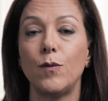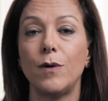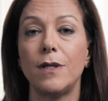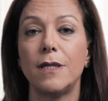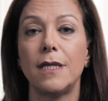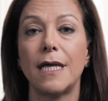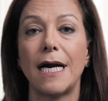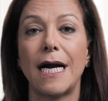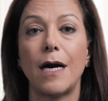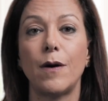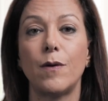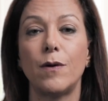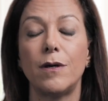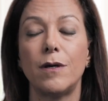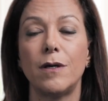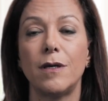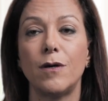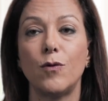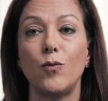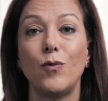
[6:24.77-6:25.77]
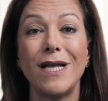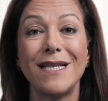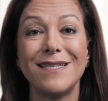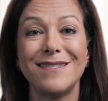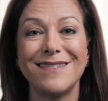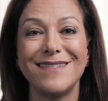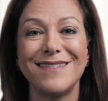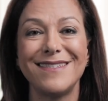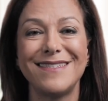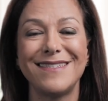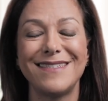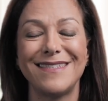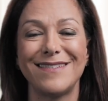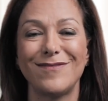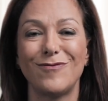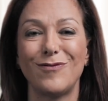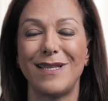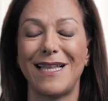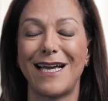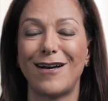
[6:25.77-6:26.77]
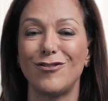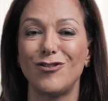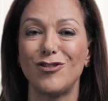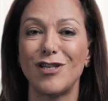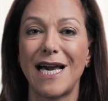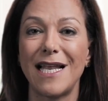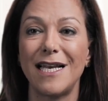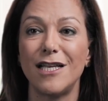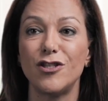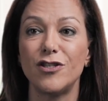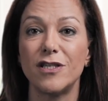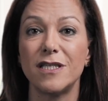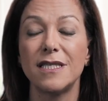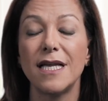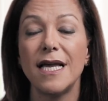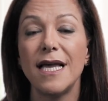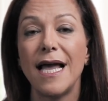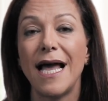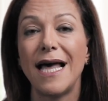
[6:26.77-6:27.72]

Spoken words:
with our wins, with our challenges,